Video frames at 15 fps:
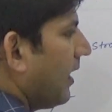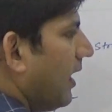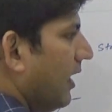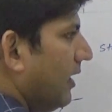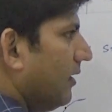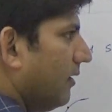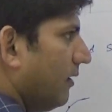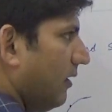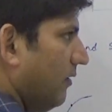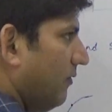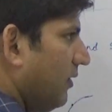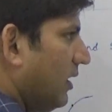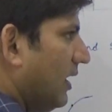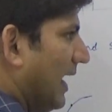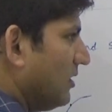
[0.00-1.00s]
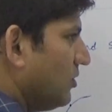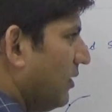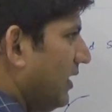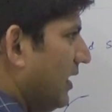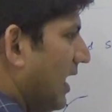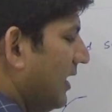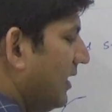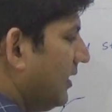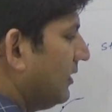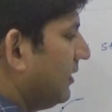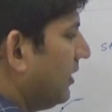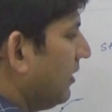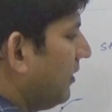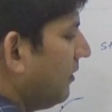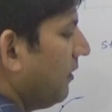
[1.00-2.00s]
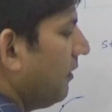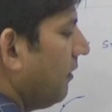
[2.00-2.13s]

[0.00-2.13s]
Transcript: And if we gradually added the